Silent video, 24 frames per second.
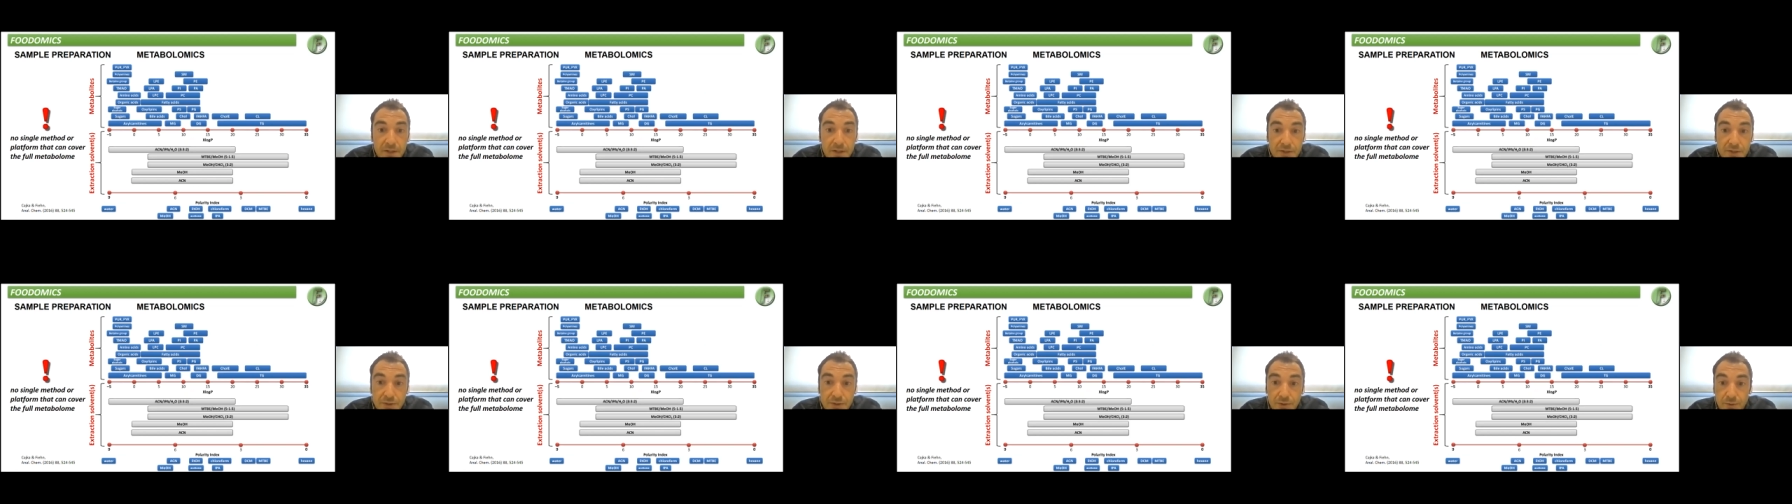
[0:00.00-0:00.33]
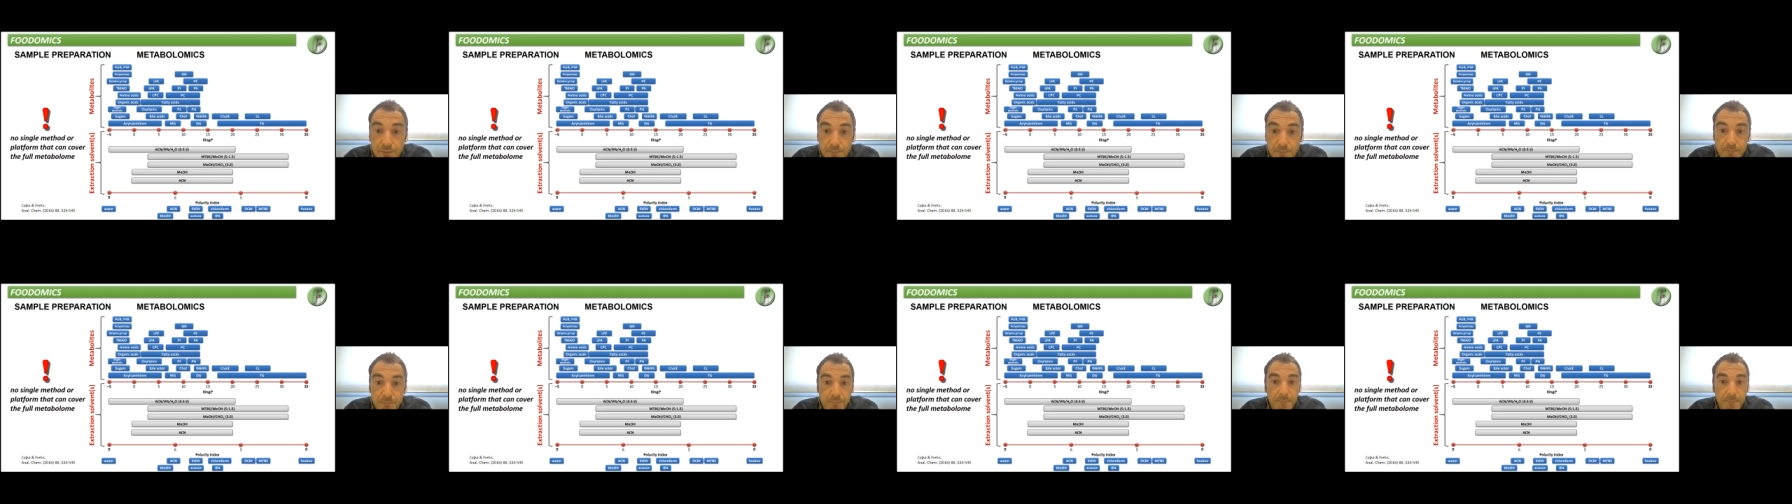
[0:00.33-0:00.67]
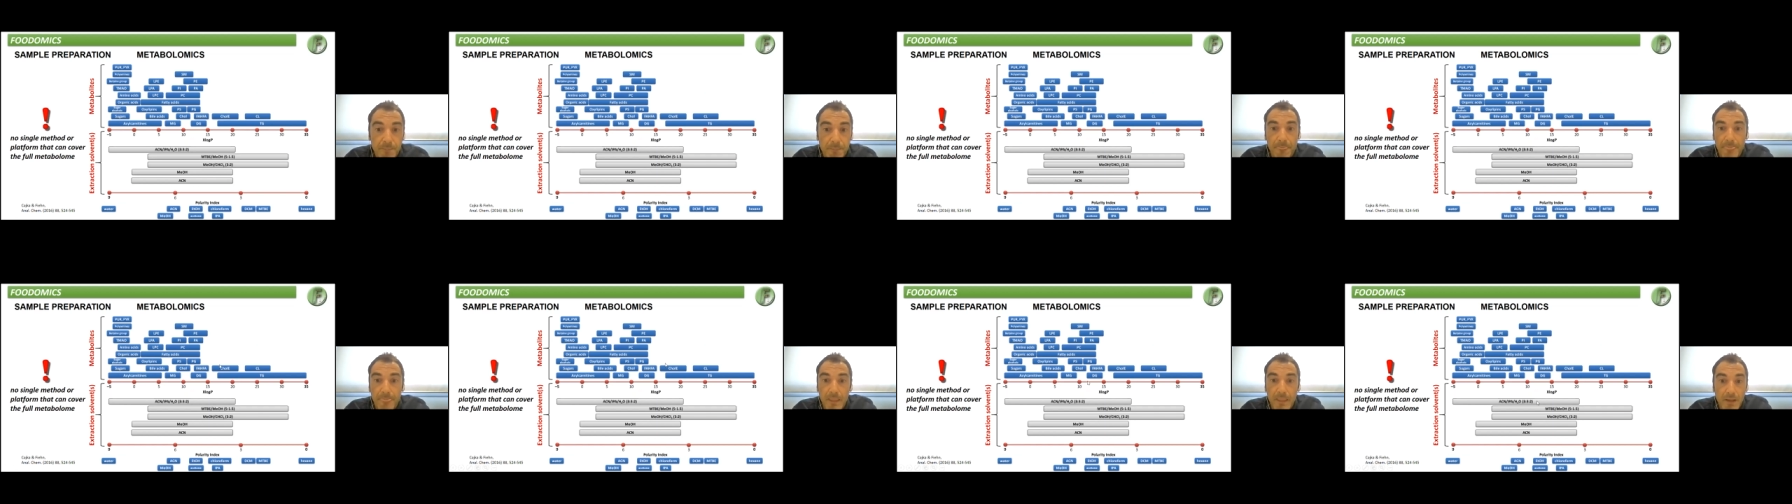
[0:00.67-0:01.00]
So
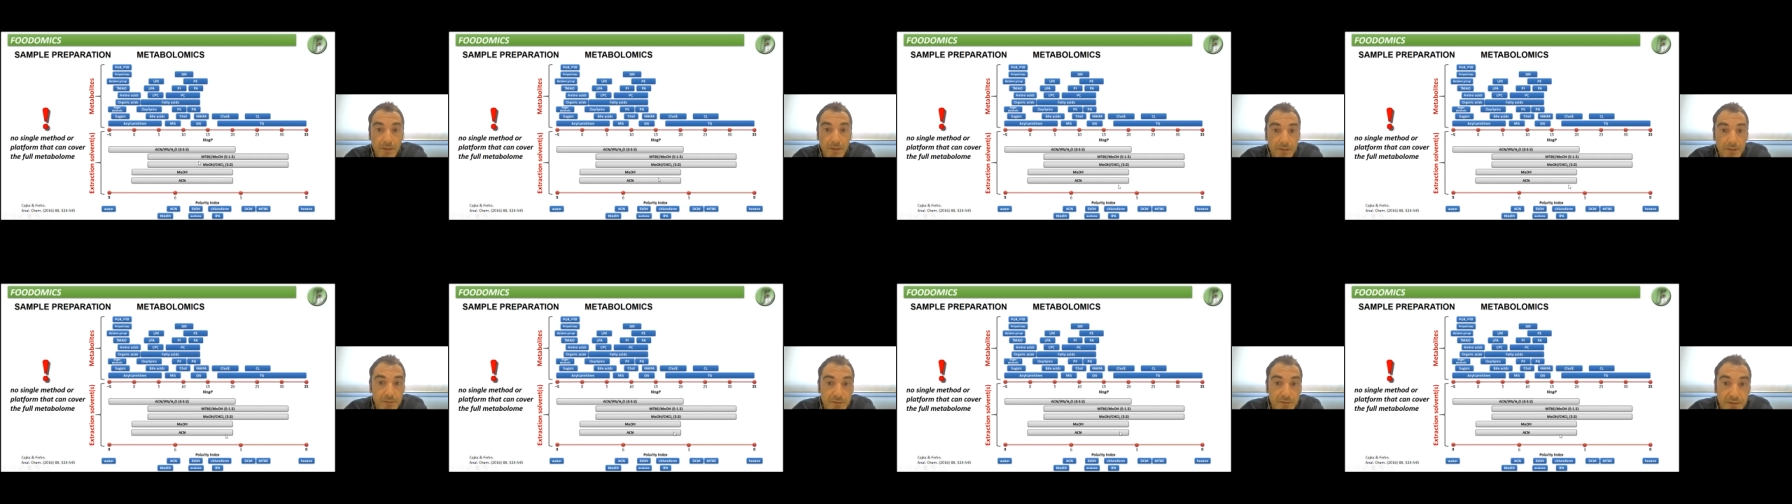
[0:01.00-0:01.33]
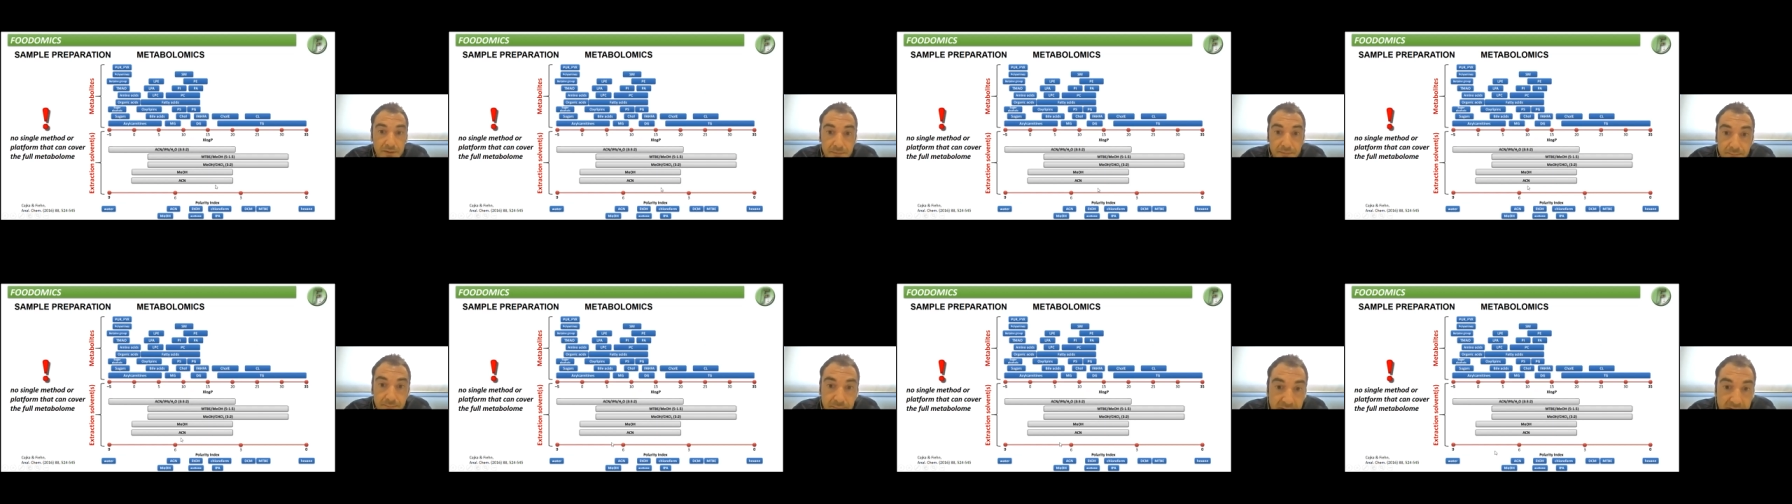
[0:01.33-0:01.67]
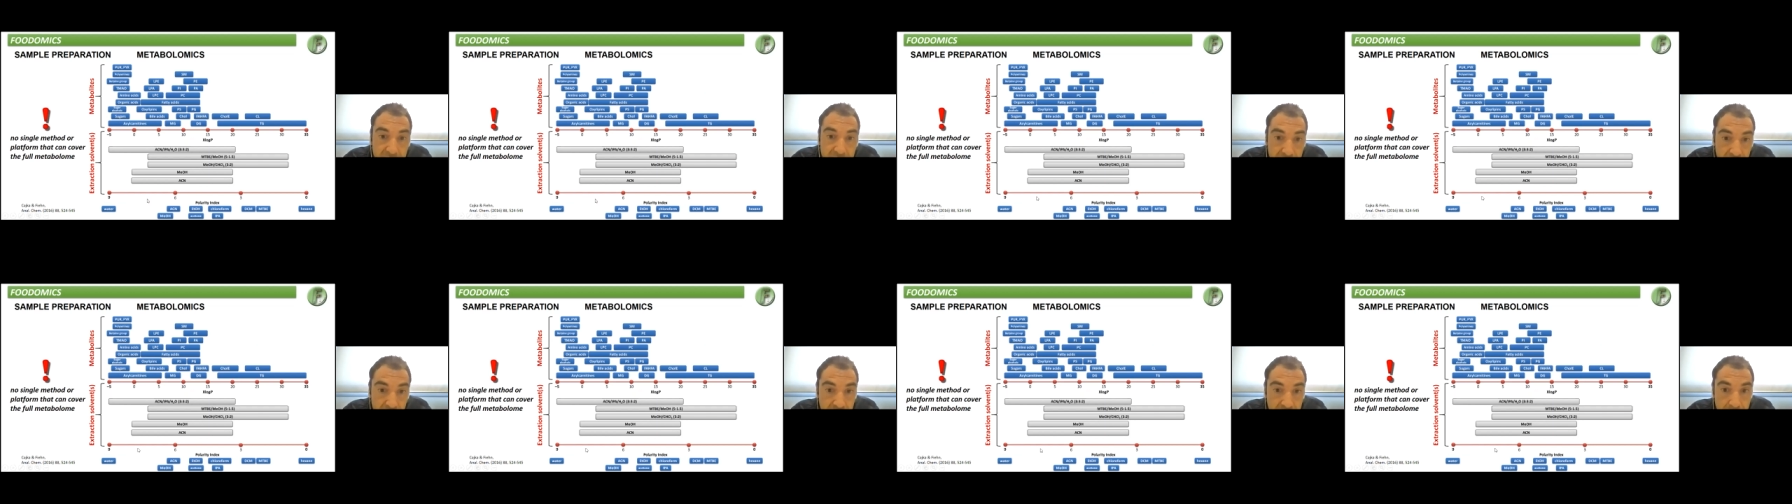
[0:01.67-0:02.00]

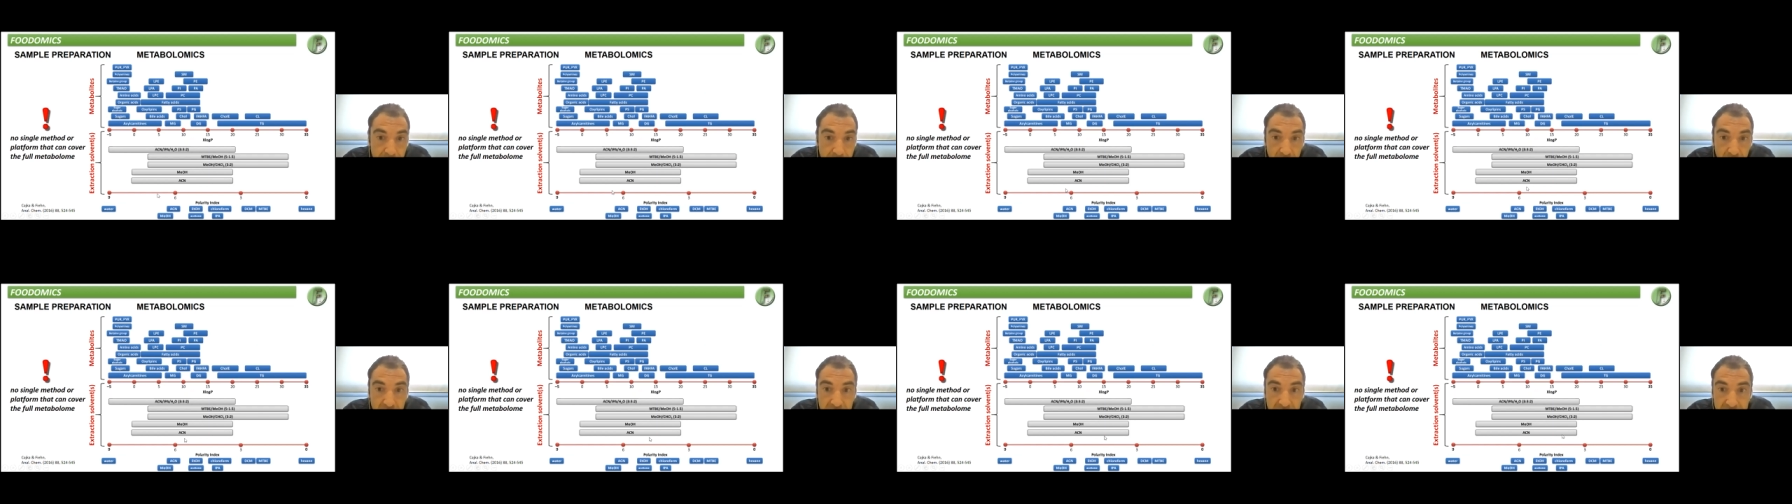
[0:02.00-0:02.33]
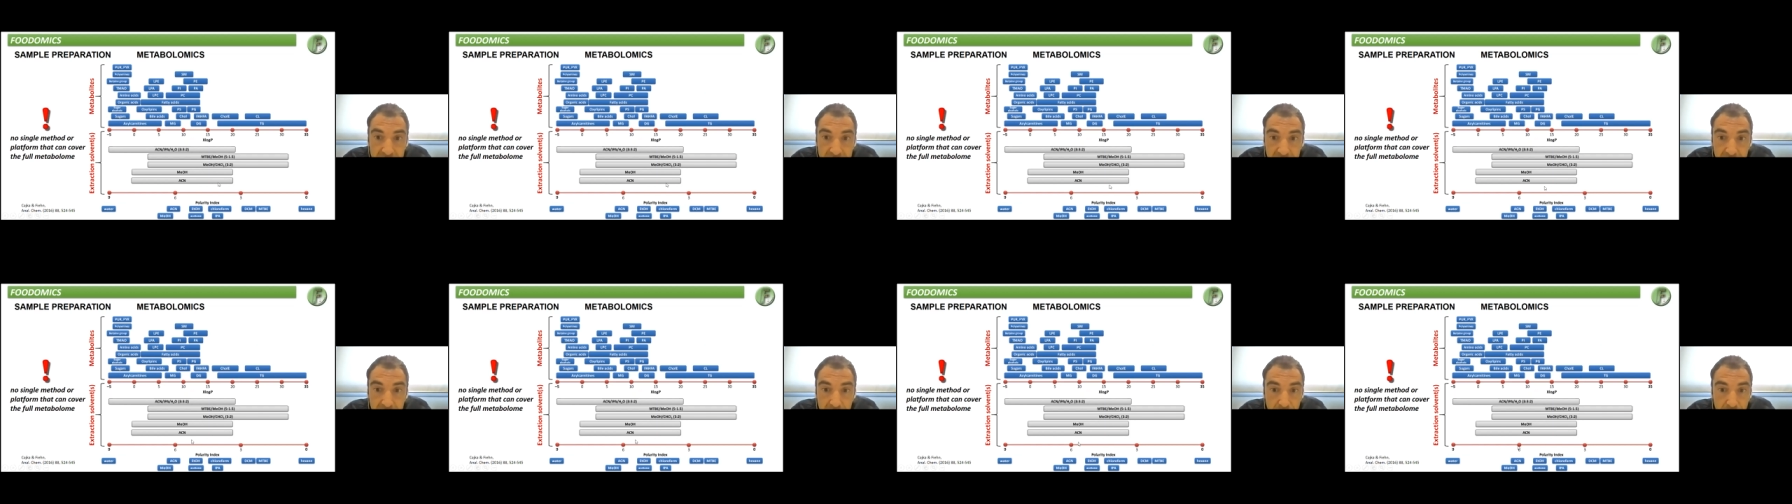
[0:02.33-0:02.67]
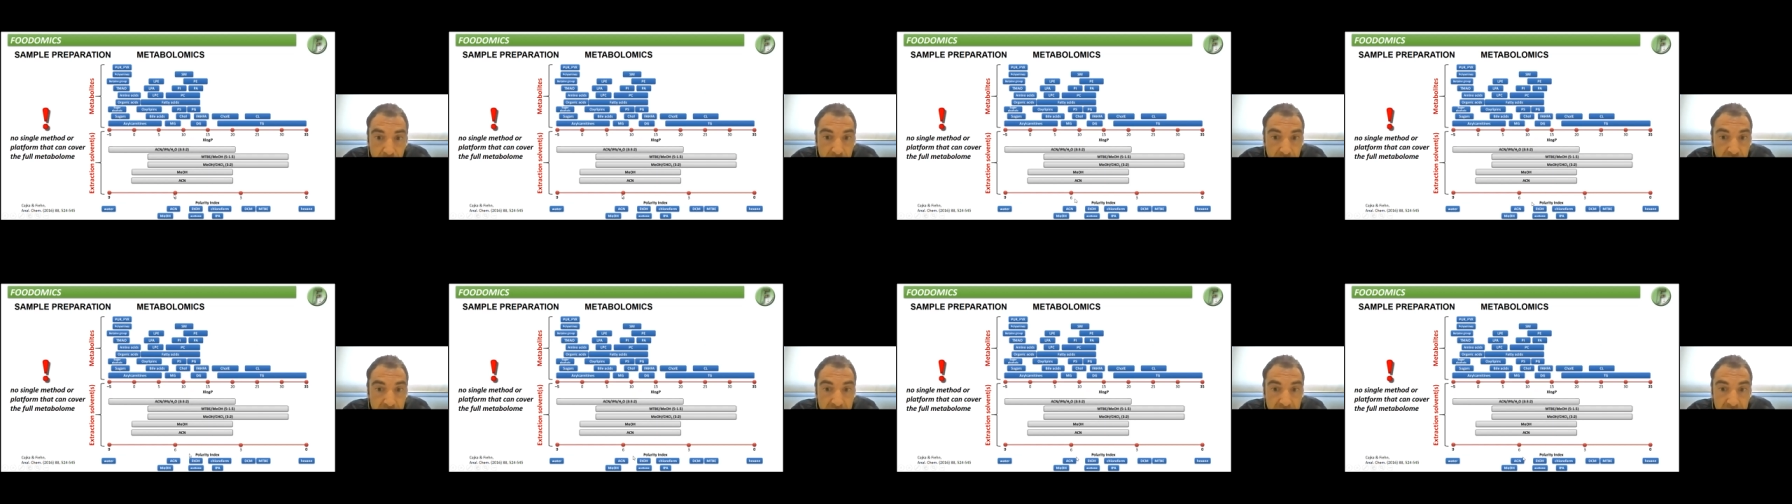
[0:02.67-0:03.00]
based on the polarity,
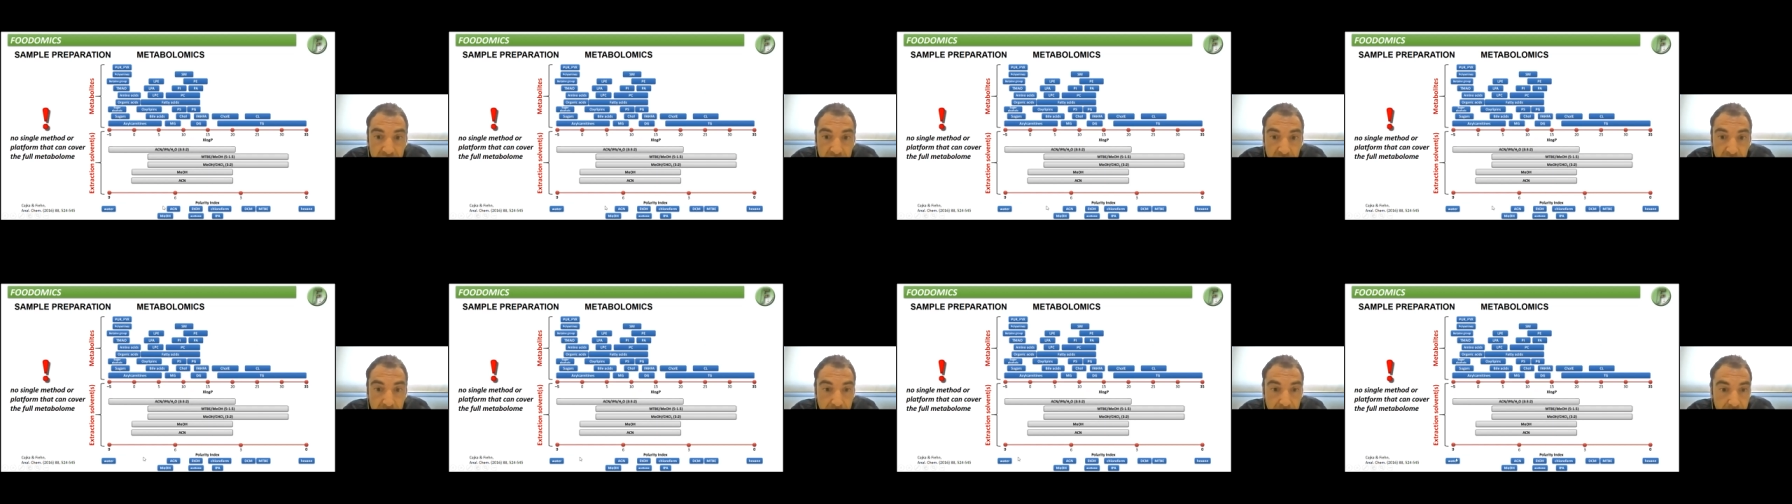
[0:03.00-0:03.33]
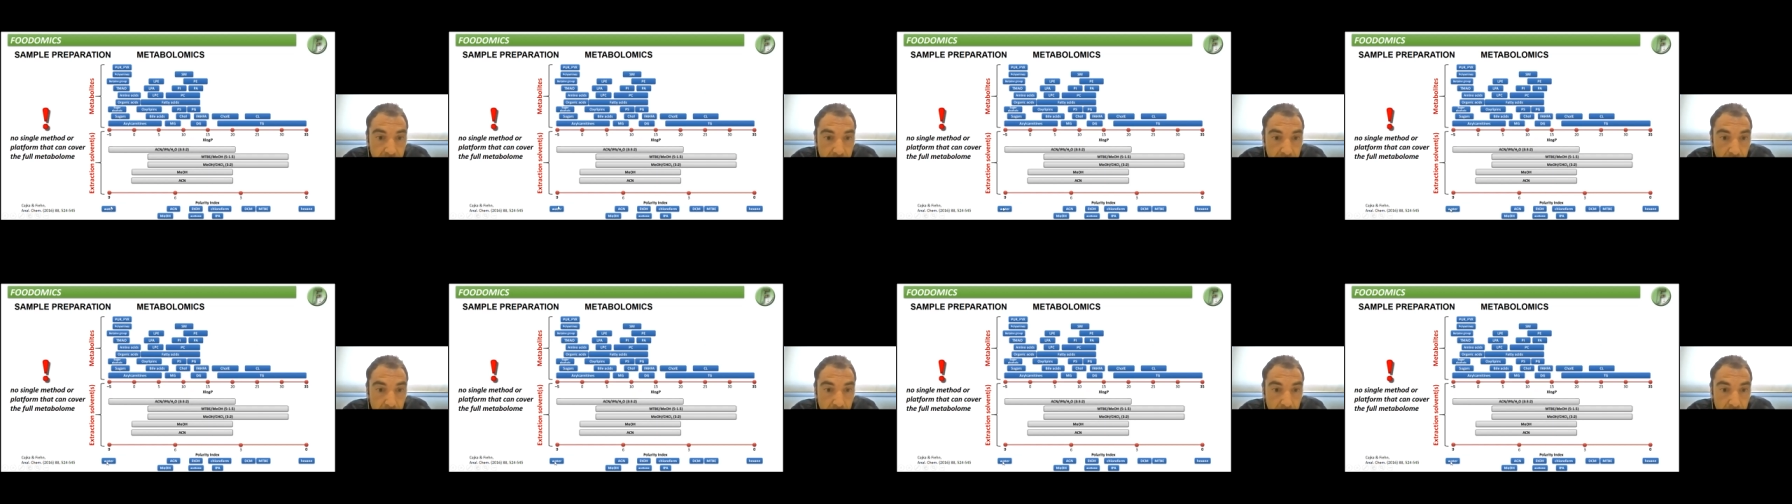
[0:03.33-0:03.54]
we can have